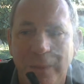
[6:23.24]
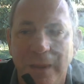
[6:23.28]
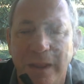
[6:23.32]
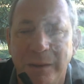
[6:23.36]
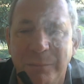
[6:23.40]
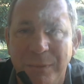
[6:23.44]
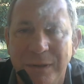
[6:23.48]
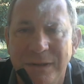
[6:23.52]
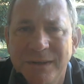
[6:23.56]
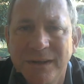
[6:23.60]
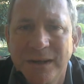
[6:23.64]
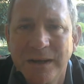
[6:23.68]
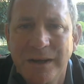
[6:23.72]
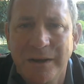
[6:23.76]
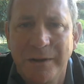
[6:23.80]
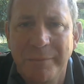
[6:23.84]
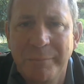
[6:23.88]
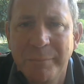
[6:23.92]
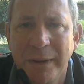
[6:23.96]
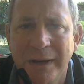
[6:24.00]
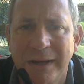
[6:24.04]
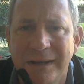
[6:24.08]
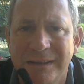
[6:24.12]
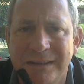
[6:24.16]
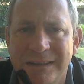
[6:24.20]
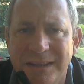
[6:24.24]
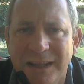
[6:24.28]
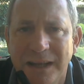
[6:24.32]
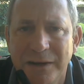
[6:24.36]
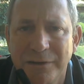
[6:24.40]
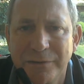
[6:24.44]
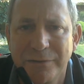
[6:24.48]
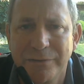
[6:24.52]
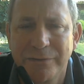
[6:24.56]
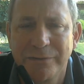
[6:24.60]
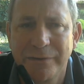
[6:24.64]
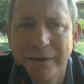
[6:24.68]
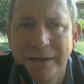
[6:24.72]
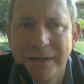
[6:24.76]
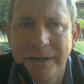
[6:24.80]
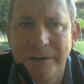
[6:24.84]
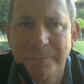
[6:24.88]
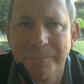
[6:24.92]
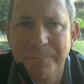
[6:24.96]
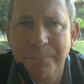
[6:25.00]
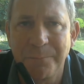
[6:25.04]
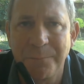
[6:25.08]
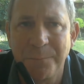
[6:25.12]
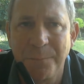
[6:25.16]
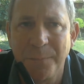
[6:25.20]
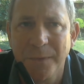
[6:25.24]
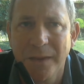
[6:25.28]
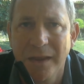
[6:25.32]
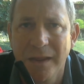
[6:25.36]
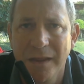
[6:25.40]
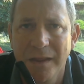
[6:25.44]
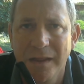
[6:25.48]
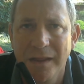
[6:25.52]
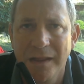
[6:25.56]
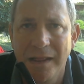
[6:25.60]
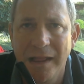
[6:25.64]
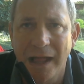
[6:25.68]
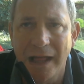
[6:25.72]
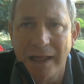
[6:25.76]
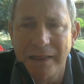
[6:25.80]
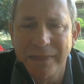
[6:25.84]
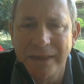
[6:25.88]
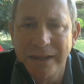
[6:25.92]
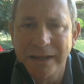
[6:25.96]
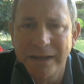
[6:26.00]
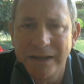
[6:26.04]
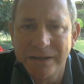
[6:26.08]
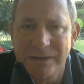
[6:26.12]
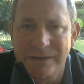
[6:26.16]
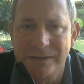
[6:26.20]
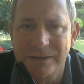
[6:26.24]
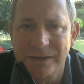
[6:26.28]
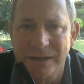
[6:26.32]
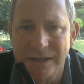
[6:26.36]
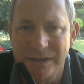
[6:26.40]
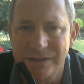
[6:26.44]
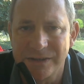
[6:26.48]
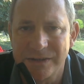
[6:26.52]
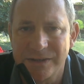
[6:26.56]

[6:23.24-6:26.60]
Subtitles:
but yeah, balanced life, I think is